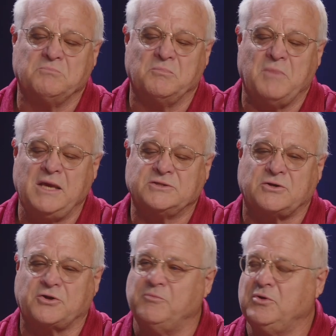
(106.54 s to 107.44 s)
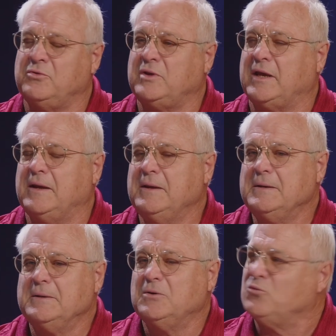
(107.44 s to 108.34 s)
makes our community
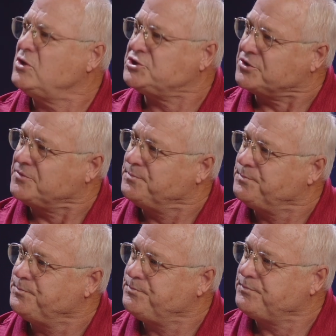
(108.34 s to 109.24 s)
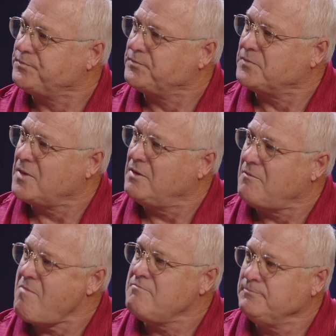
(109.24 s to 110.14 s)
richer. Exactly.
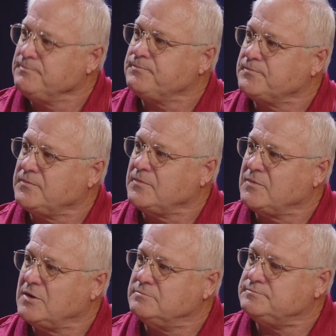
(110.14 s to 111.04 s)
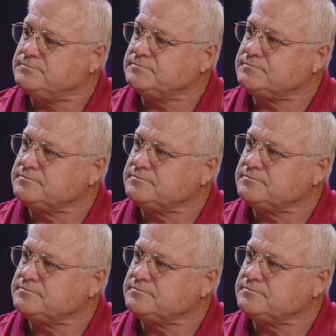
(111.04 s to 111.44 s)
Yeah. Now we